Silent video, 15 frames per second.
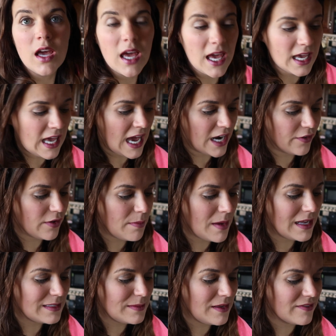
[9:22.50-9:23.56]
it kind of
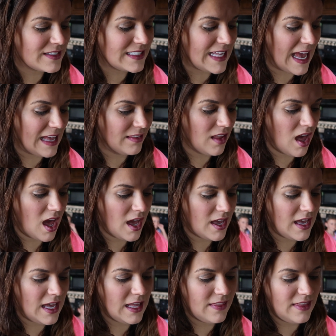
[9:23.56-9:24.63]
reminds me of
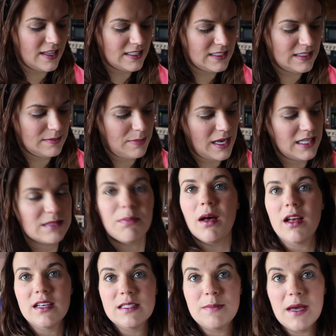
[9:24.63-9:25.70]
Sandlot. This
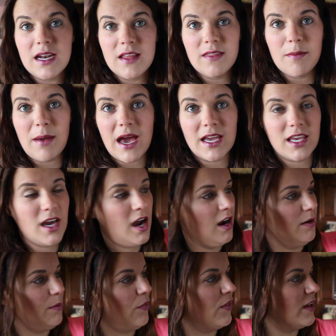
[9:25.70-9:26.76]
baseball has been in the
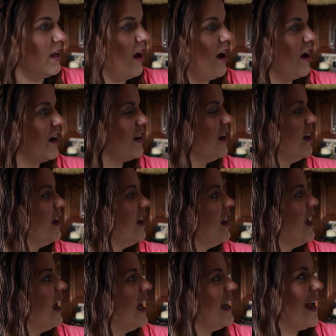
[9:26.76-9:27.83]
backyard with the dog,
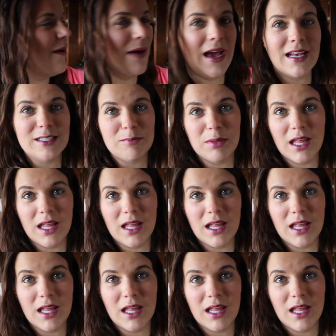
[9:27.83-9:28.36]
and now it has